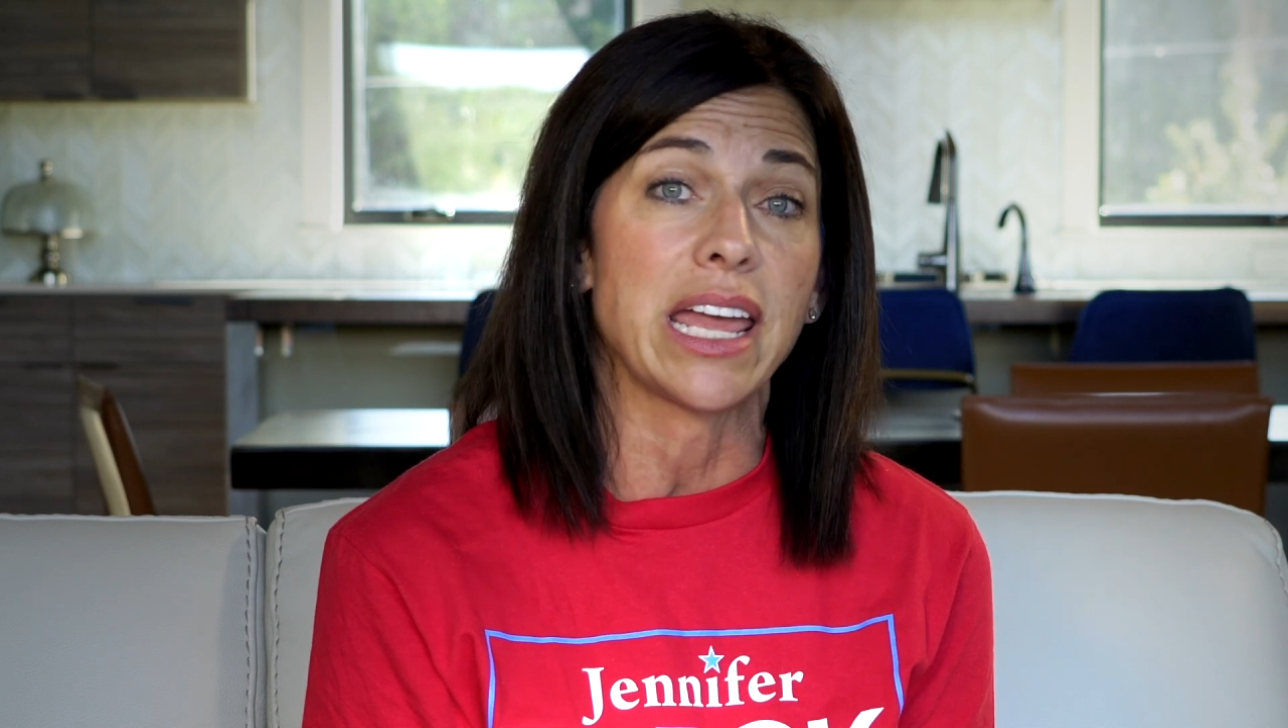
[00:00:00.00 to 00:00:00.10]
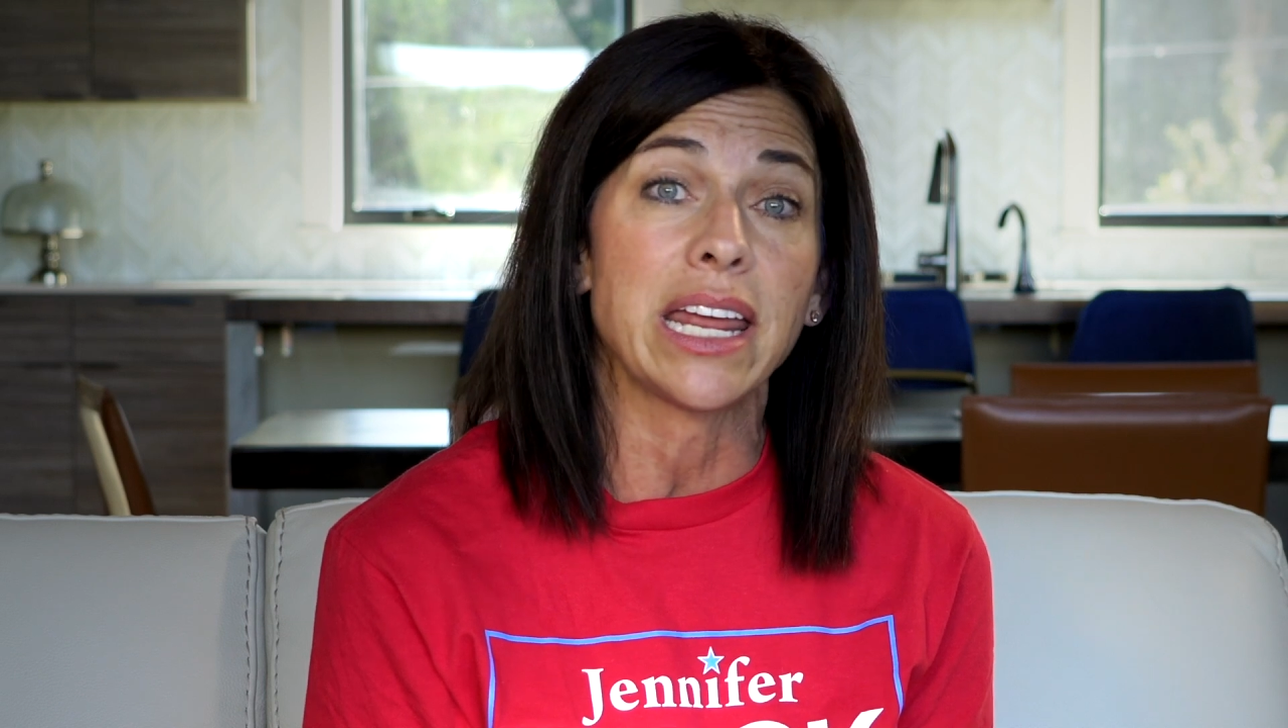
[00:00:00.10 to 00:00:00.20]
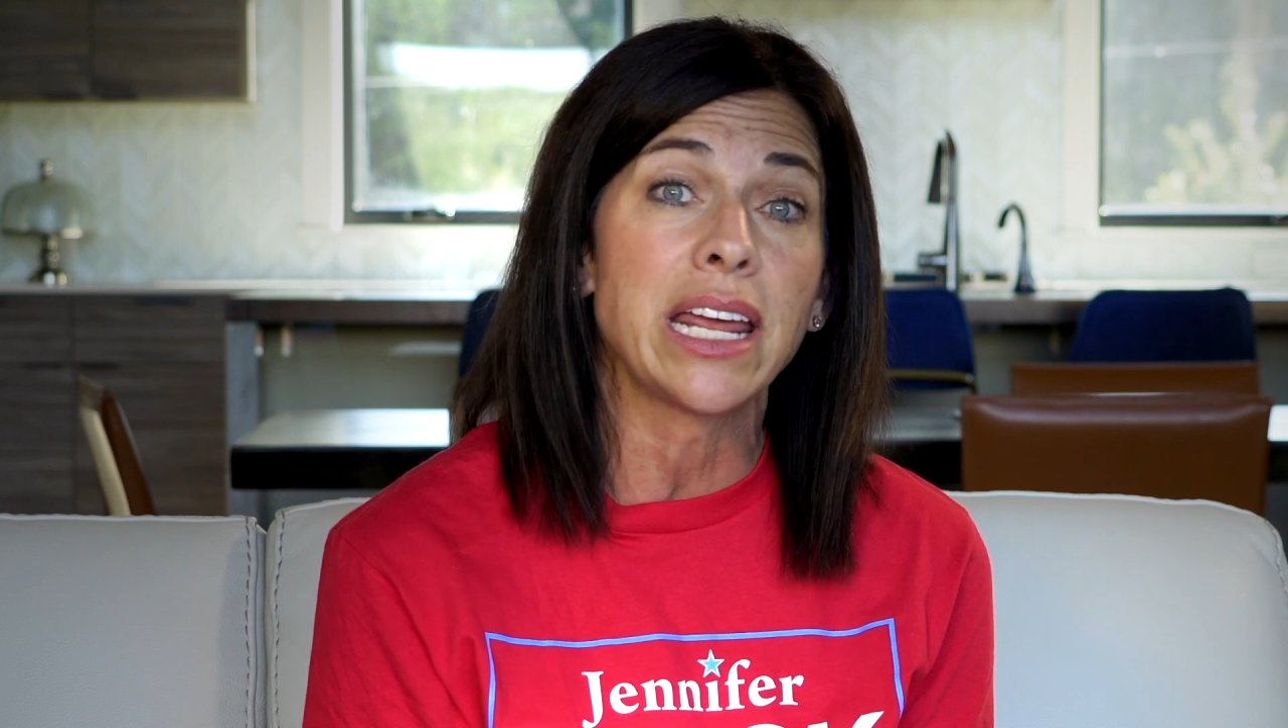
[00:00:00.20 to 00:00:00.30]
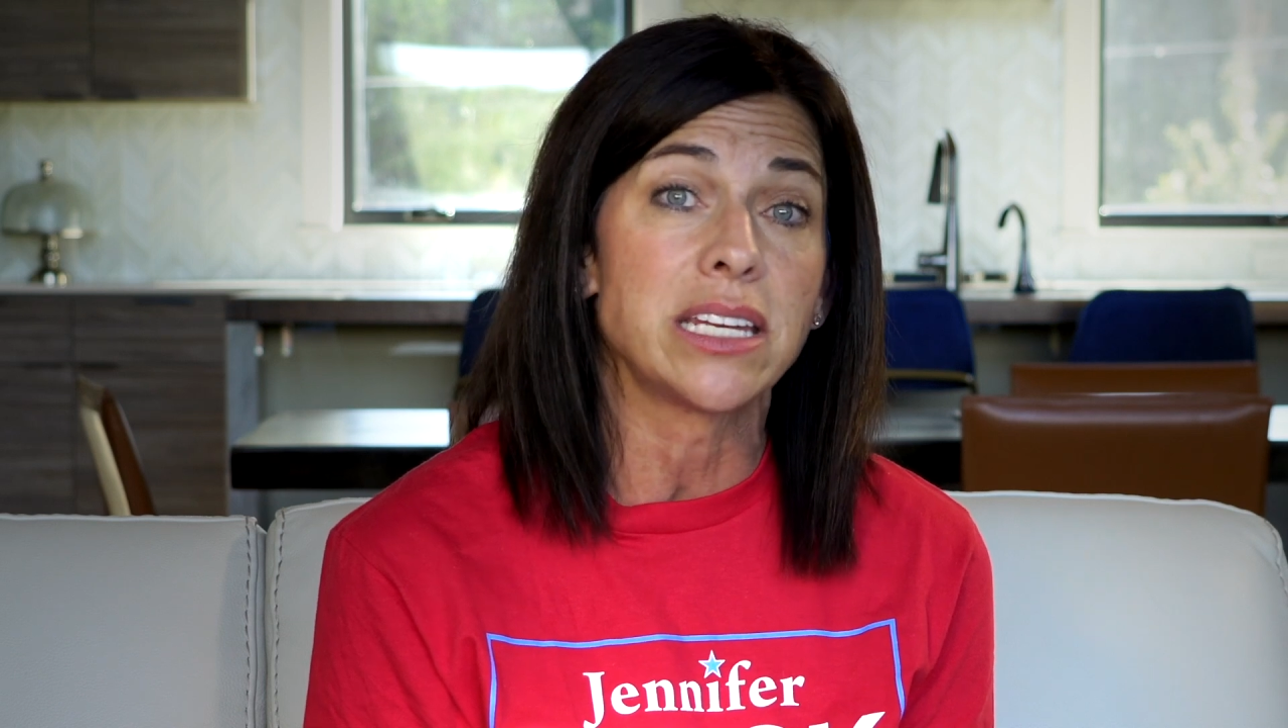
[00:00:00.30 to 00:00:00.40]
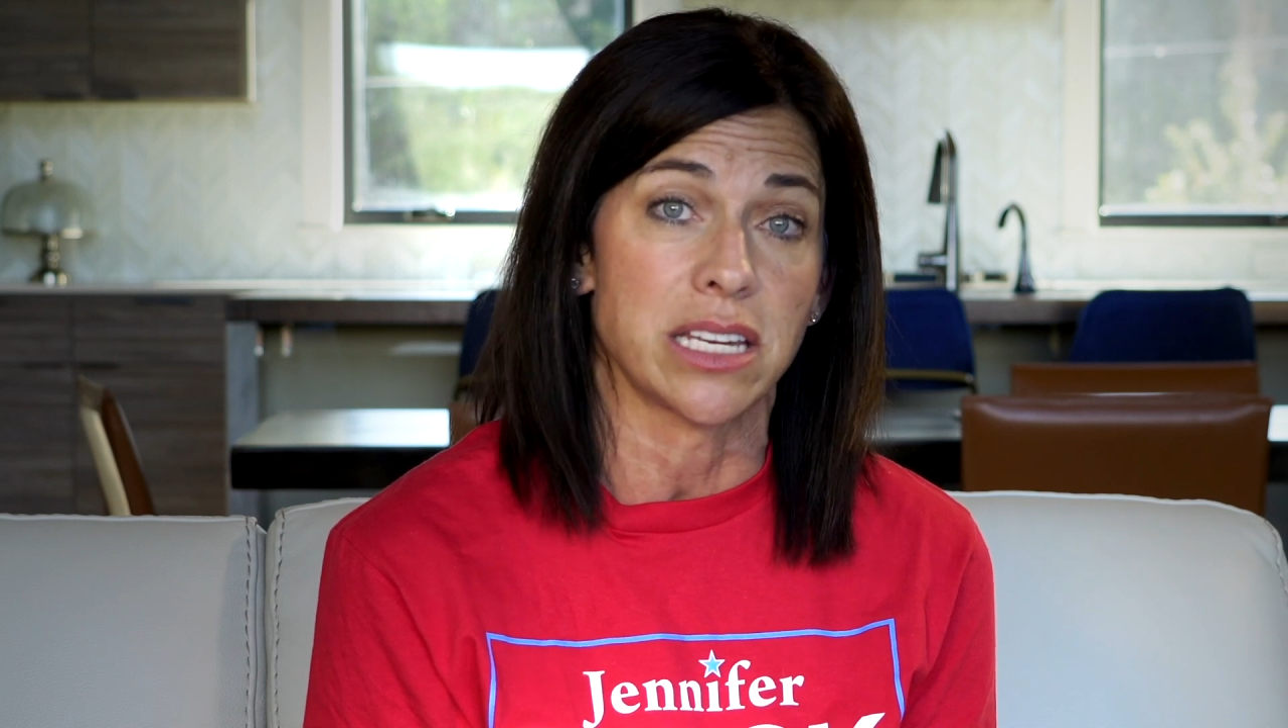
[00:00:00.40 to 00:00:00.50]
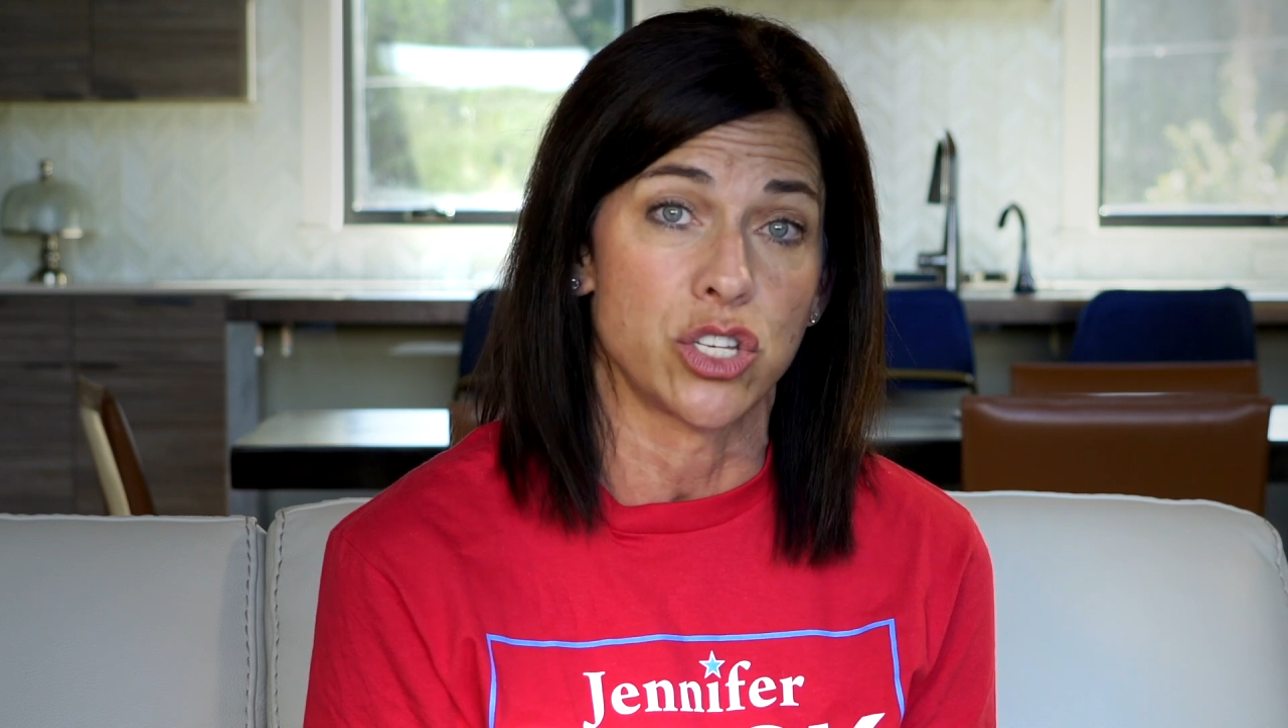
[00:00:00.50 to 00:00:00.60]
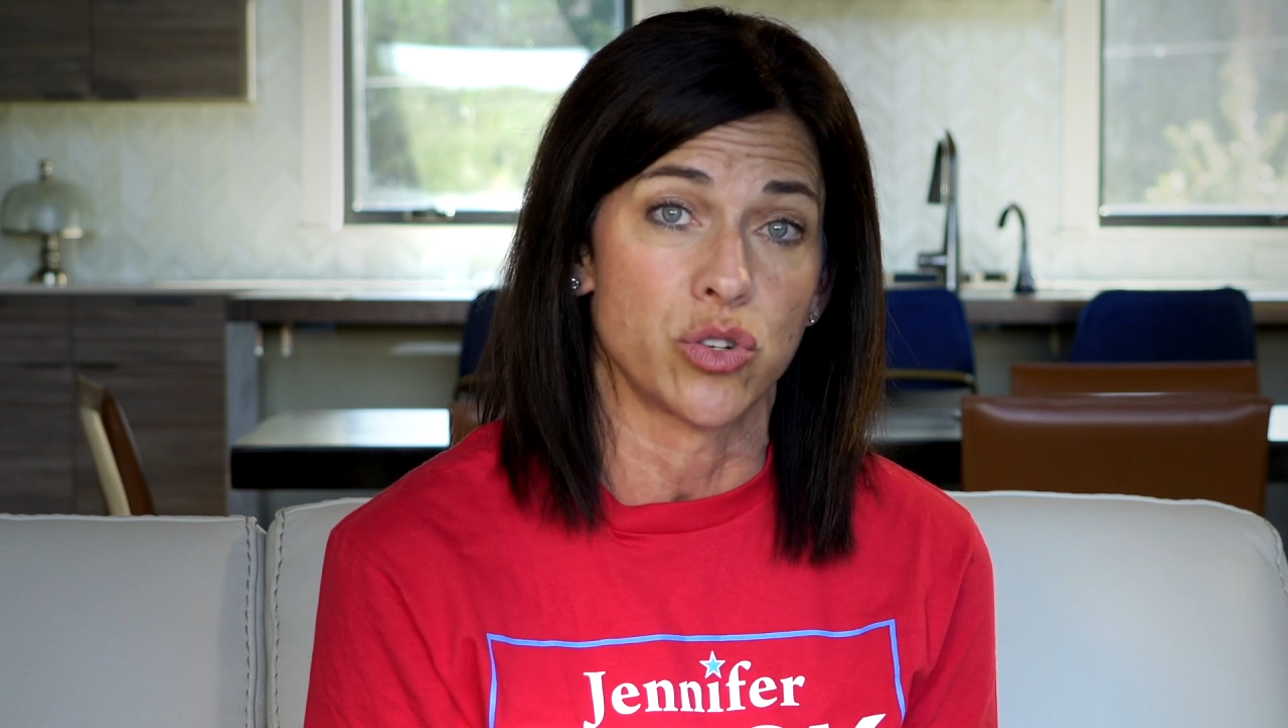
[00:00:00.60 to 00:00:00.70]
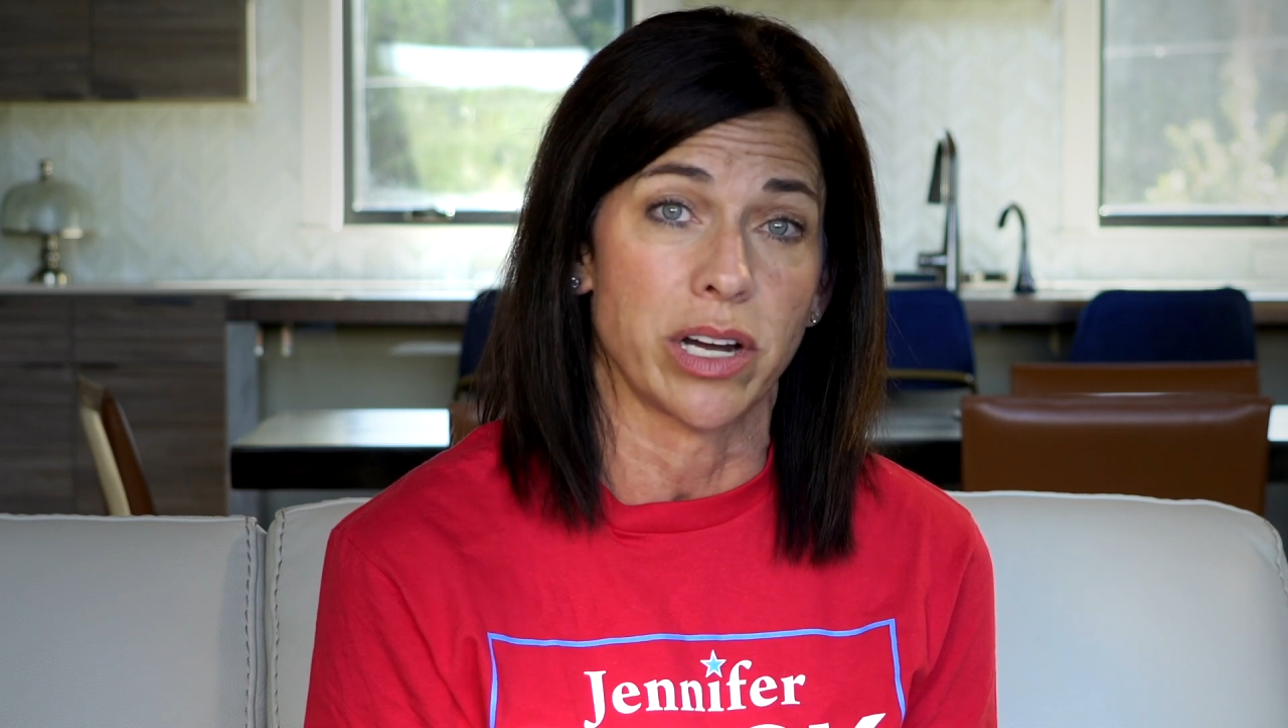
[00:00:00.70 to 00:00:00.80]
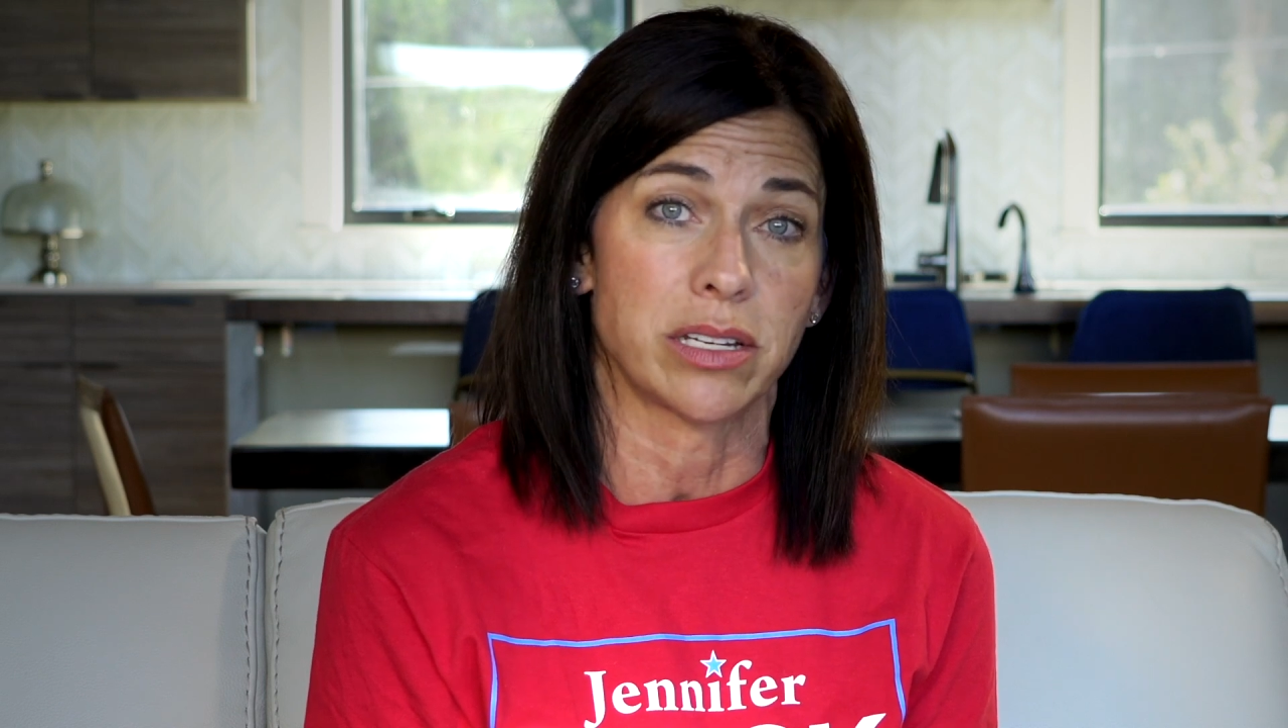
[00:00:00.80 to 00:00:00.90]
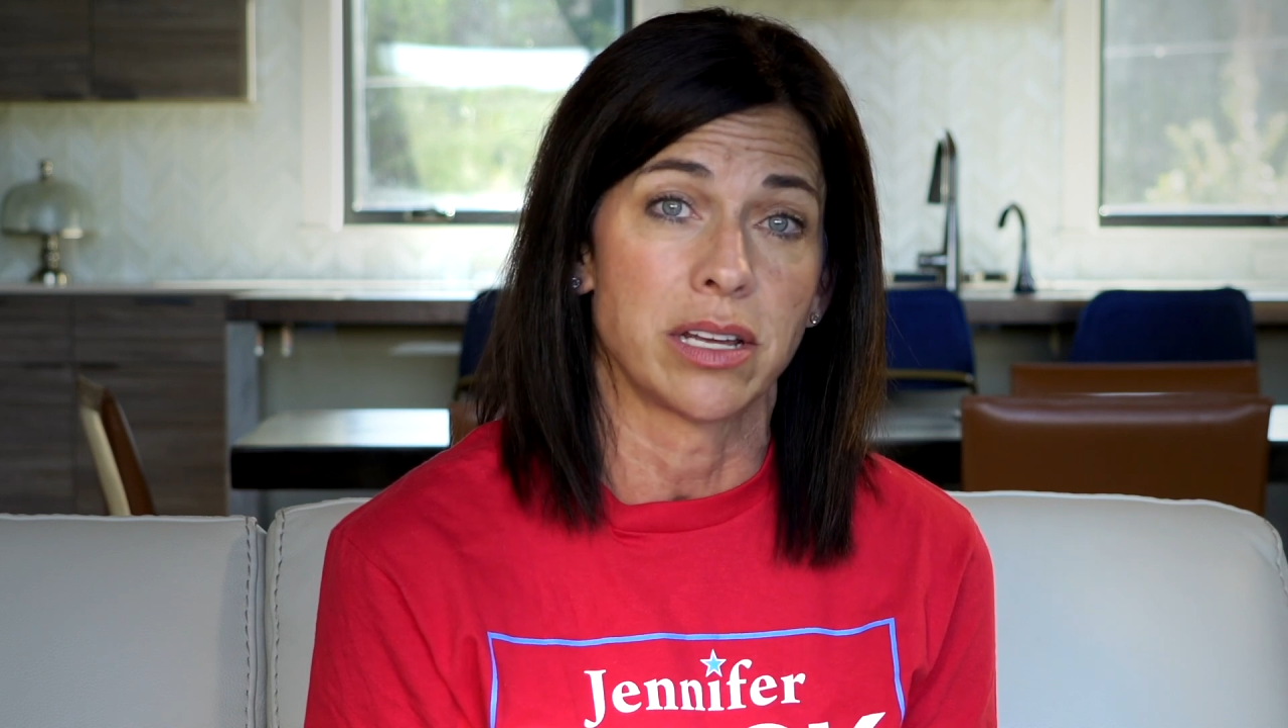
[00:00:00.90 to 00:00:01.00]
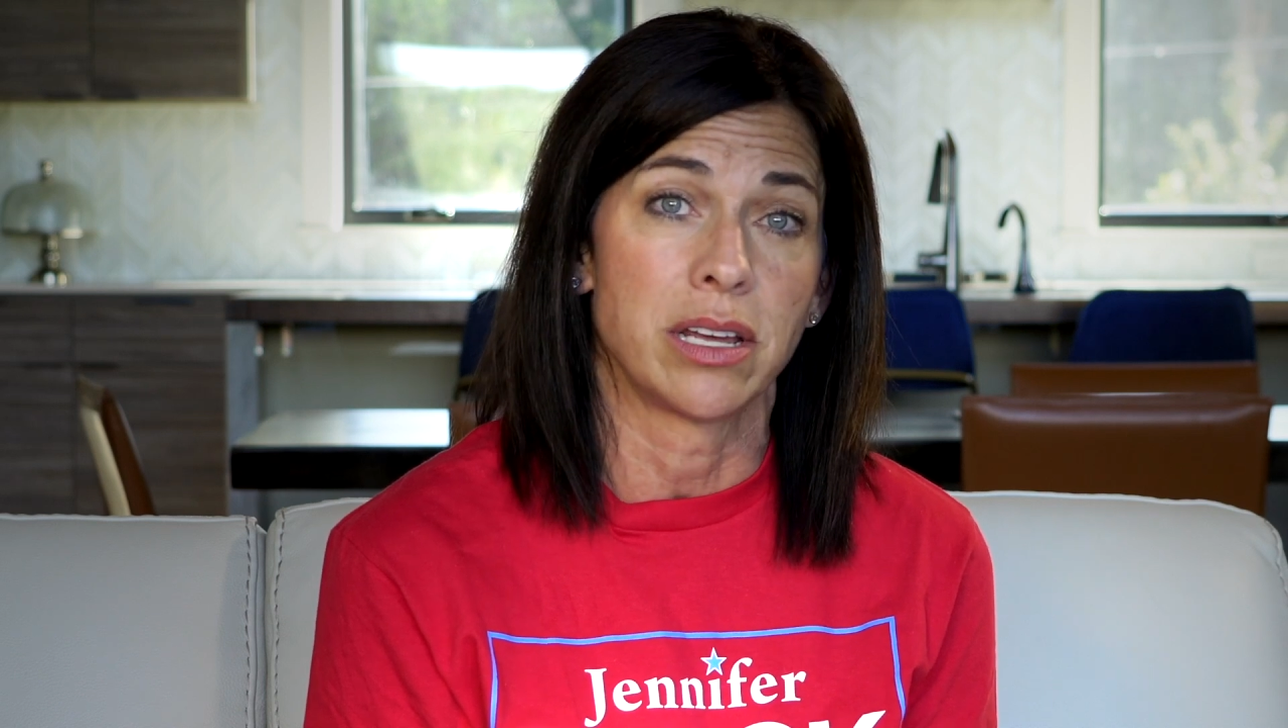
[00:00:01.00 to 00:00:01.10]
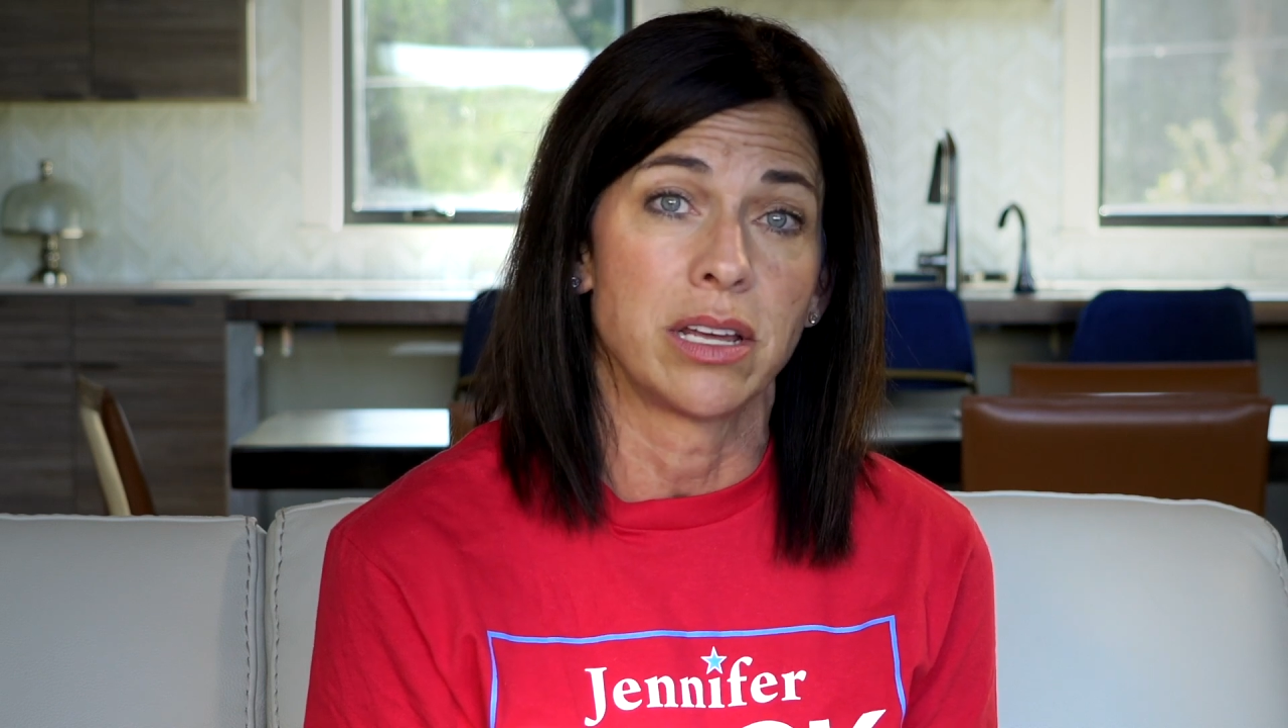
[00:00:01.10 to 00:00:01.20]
any district.